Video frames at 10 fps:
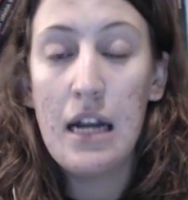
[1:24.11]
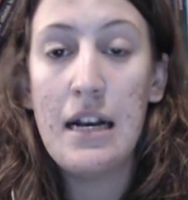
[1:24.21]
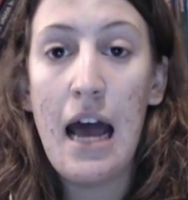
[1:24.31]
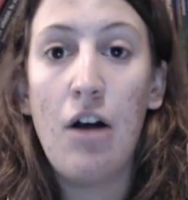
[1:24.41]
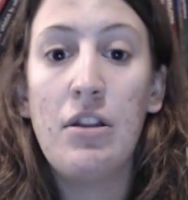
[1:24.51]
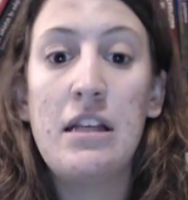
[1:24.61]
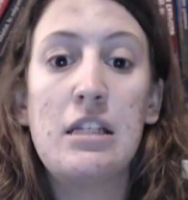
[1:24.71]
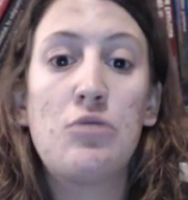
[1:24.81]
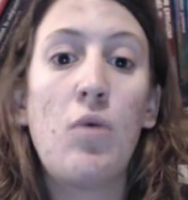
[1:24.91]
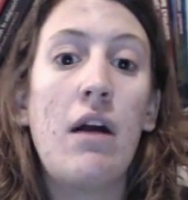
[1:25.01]
Now, this
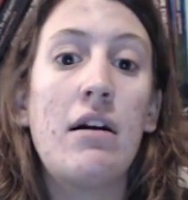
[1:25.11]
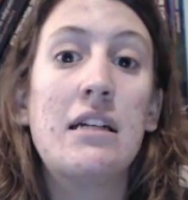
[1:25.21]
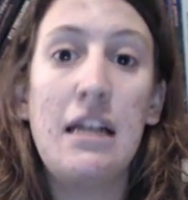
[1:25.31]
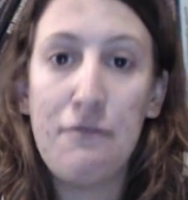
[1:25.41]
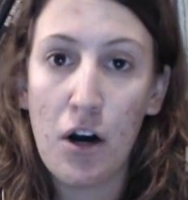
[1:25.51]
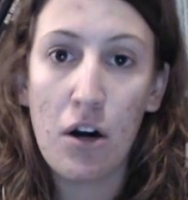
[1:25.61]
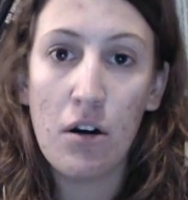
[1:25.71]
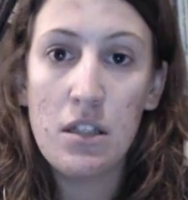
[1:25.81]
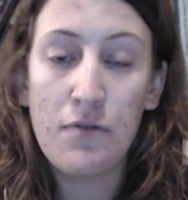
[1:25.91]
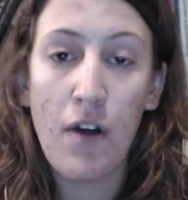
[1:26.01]
is where it
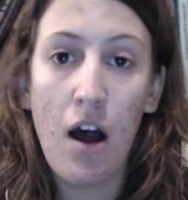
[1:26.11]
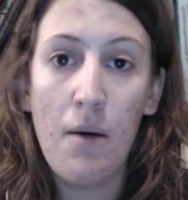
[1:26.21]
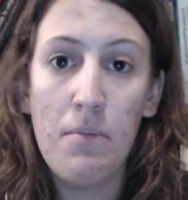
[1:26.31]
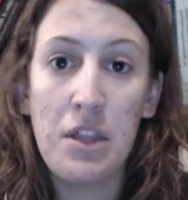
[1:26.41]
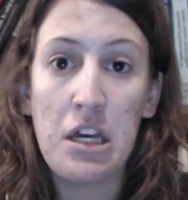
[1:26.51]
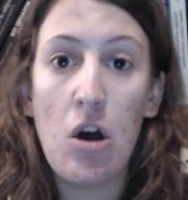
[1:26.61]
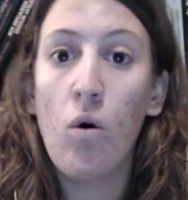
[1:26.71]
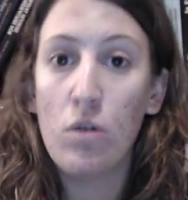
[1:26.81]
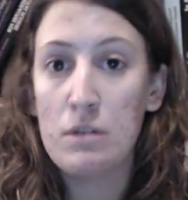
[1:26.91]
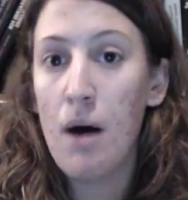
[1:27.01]
differs from the
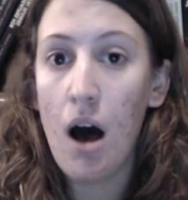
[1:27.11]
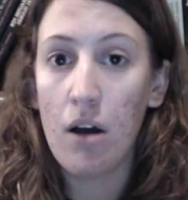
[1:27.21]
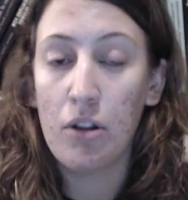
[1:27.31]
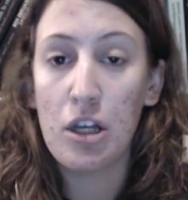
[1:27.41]
old model.